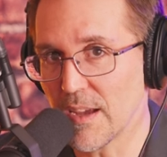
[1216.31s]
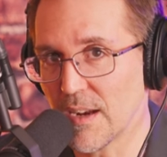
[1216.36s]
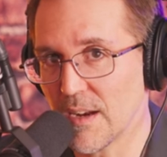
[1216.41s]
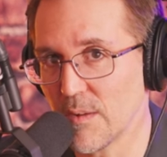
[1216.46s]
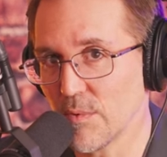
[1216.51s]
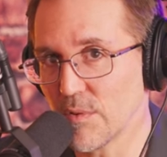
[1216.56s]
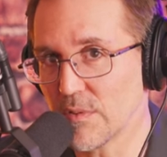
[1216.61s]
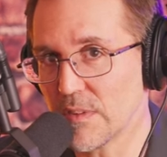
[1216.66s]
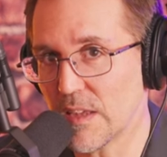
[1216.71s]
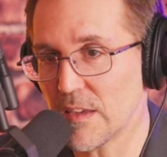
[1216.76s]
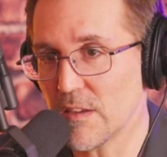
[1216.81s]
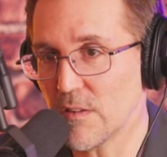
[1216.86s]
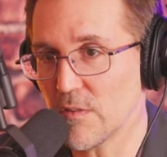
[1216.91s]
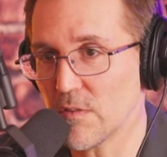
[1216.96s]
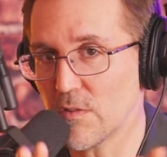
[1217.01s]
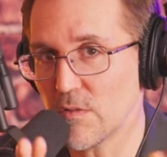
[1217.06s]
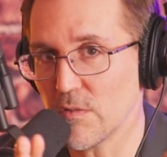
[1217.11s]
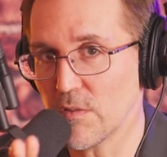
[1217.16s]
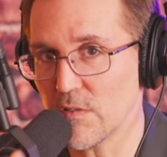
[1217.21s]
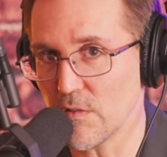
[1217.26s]
and it will take you
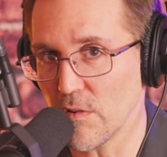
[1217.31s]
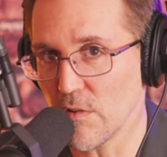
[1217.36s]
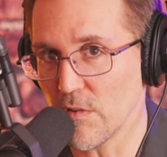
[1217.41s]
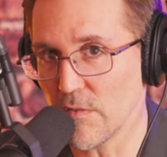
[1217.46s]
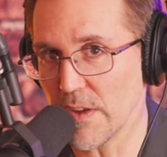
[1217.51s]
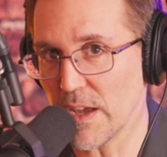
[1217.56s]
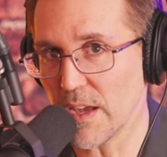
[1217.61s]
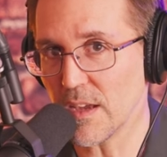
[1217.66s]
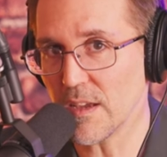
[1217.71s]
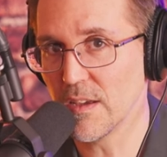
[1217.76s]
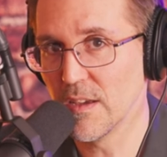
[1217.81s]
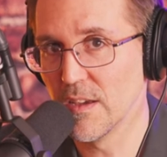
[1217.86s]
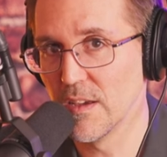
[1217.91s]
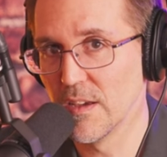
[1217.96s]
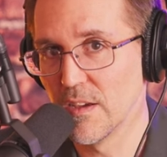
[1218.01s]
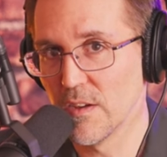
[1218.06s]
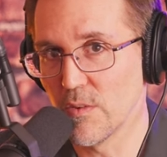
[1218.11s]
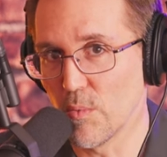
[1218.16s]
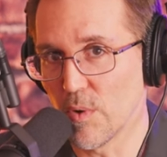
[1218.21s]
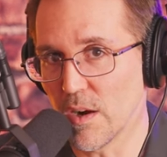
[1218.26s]
to a survey
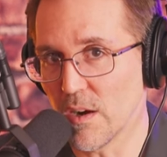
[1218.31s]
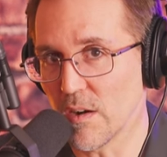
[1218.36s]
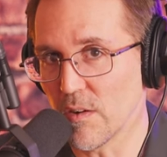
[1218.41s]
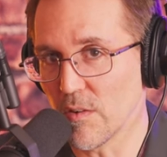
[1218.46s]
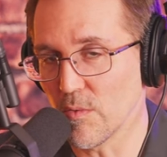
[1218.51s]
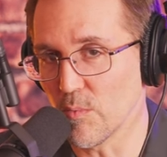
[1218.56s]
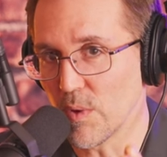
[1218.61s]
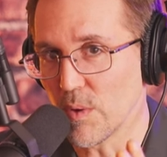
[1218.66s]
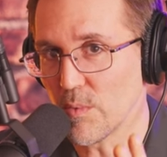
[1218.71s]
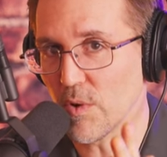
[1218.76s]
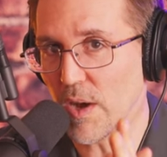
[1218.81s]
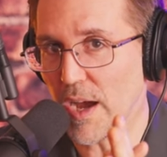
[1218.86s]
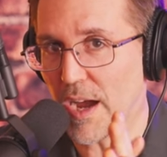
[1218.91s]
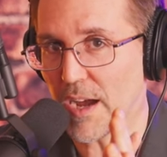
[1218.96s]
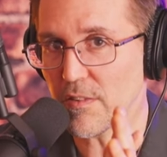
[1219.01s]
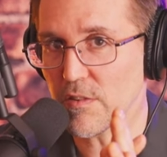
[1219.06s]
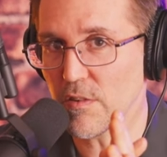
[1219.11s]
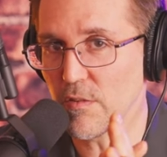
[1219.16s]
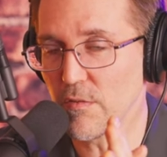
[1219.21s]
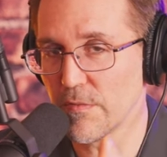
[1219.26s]
where we will
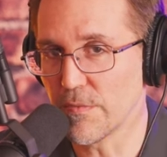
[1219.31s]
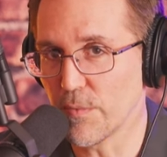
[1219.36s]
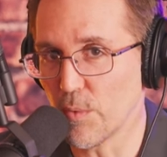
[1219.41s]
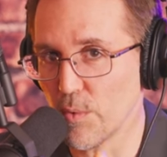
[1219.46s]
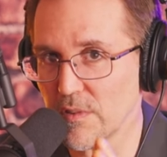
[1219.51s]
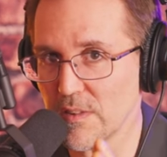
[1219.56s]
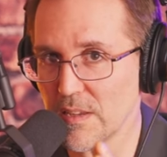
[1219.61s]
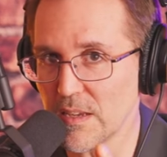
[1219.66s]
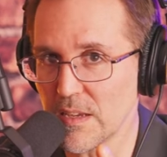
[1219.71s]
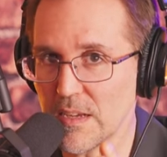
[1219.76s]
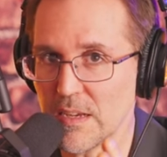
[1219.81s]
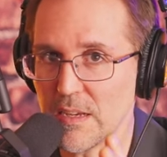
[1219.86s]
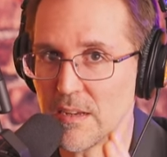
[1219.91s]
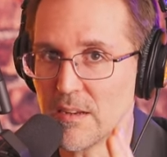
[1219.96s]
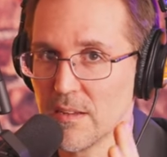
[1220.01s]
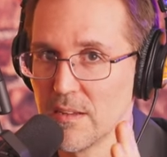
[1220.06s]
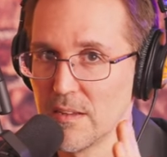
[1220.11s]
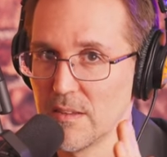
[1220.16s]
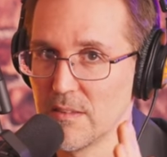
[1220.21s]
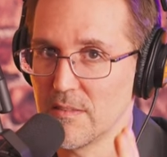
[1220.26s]
ask you
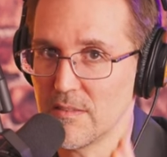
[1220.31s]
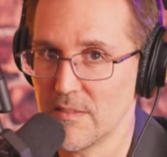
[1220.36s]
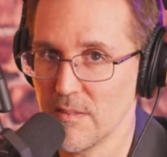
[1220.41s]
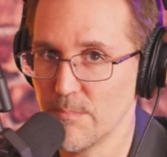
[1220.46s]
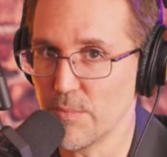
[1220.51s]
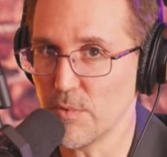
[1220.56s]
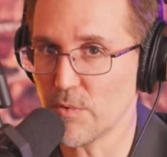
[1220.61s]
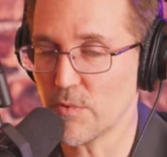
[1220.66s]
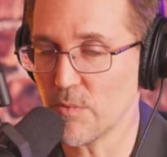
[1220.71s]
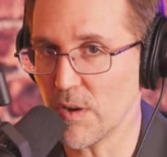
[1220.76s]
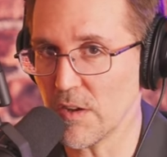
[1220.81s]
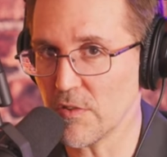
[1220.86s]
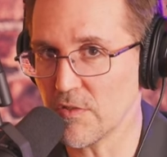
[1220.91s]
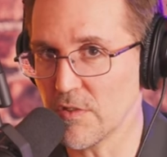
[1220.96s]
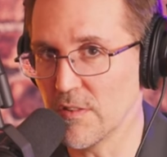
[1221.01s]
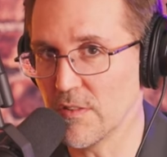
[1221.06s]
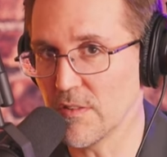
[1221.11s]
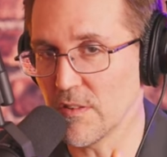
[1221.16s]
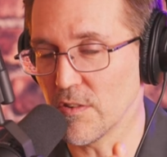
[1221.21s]
14 simple questions.